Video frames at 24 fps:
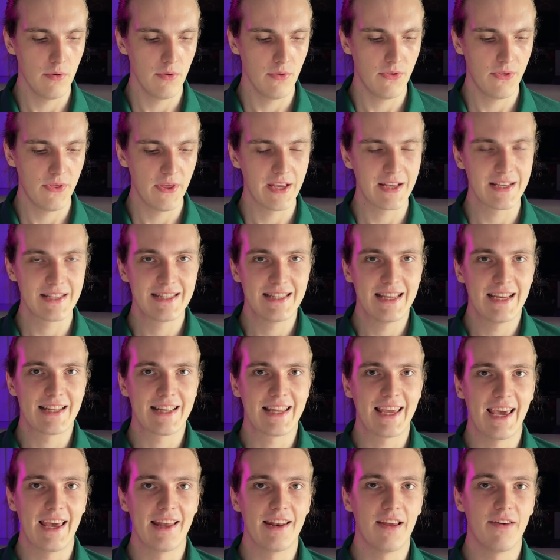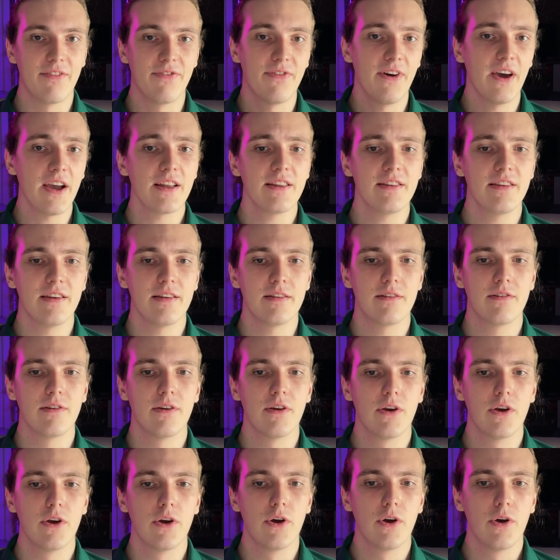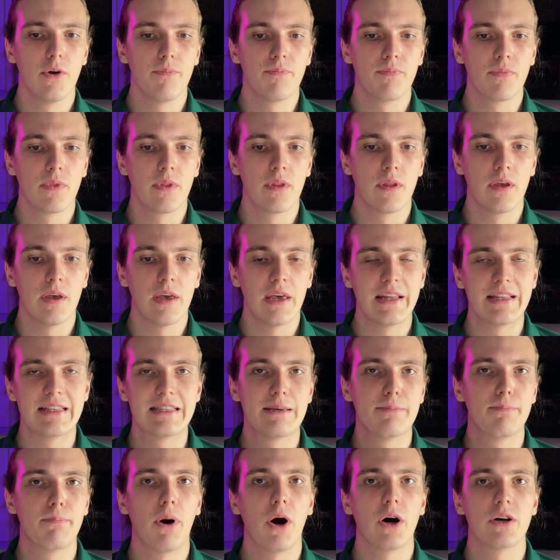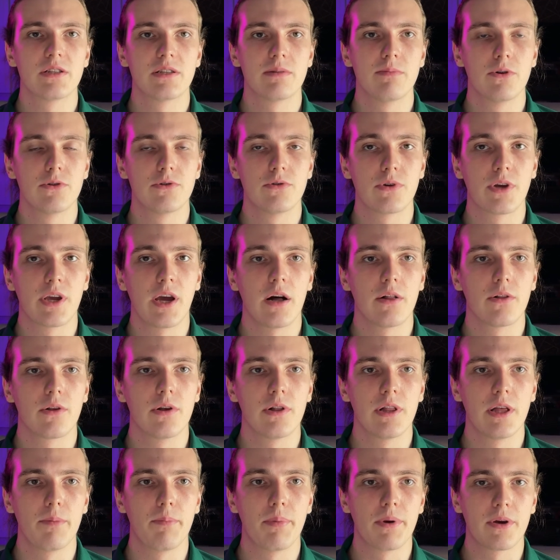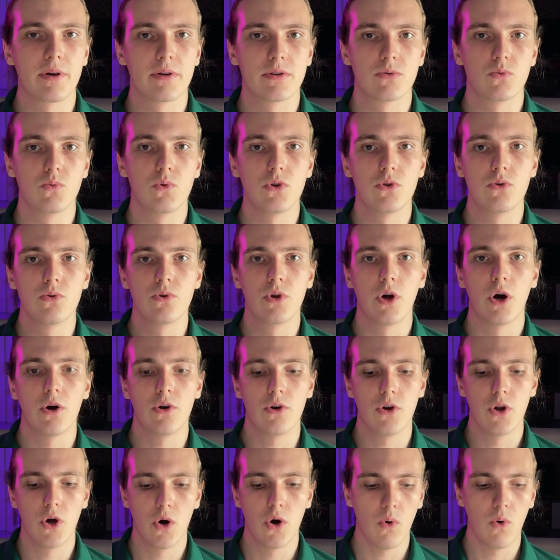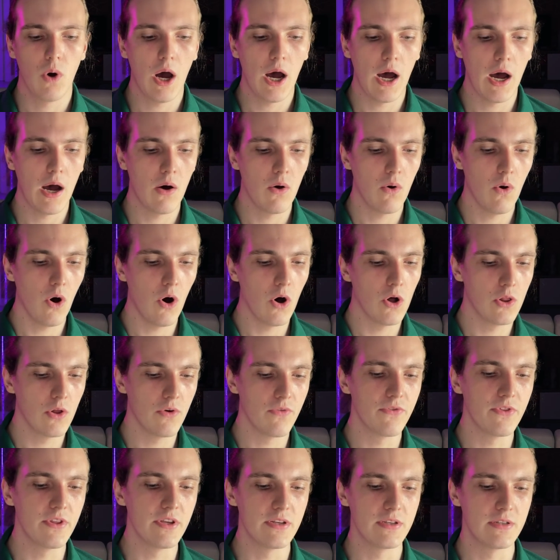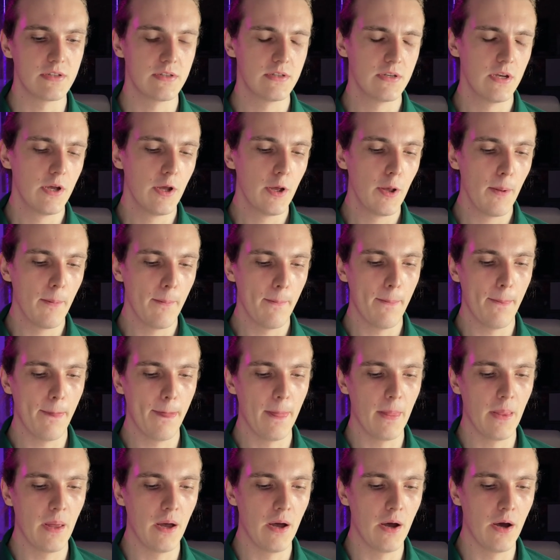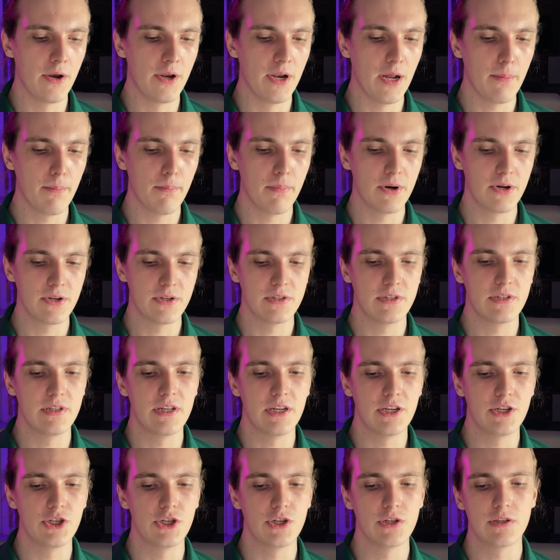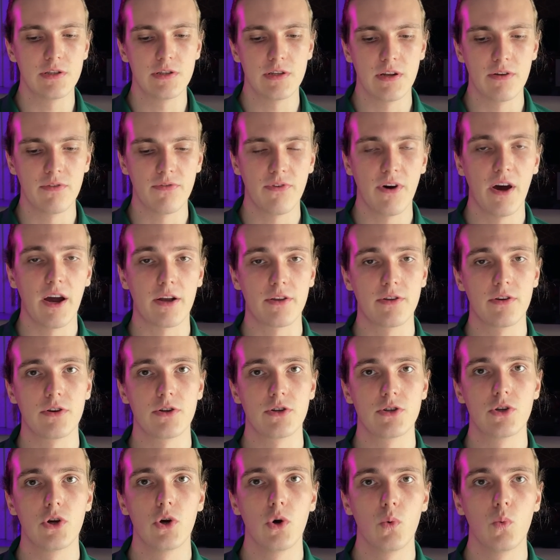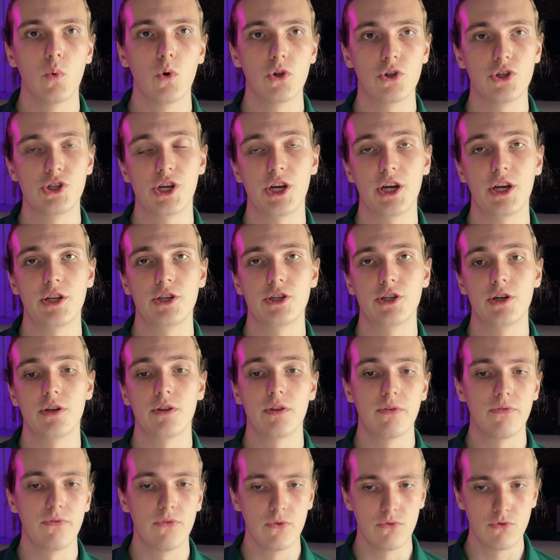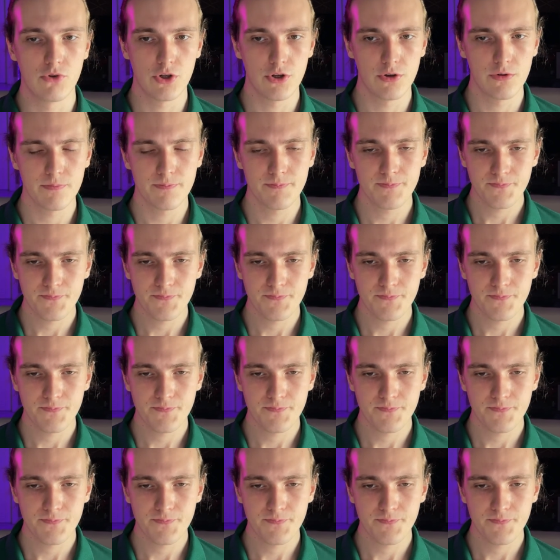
things that can affect it, it's impossible to calculate because we do not know how all of these numbers, digits, and factors will change in the future.